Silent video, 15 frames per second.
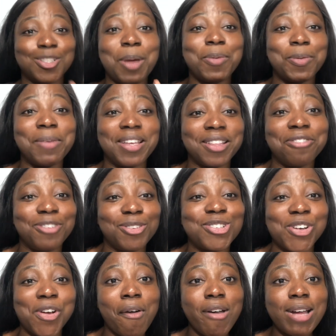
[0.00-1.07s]
might be me in the
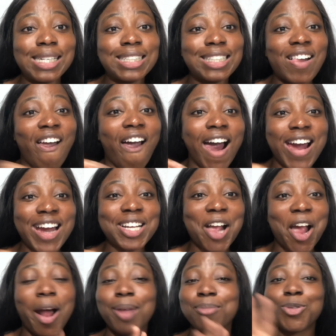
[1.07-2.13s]
future. I,
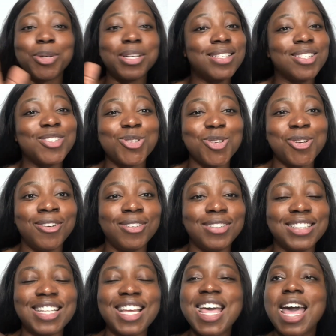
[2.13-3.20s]
I'm twenty-six years old.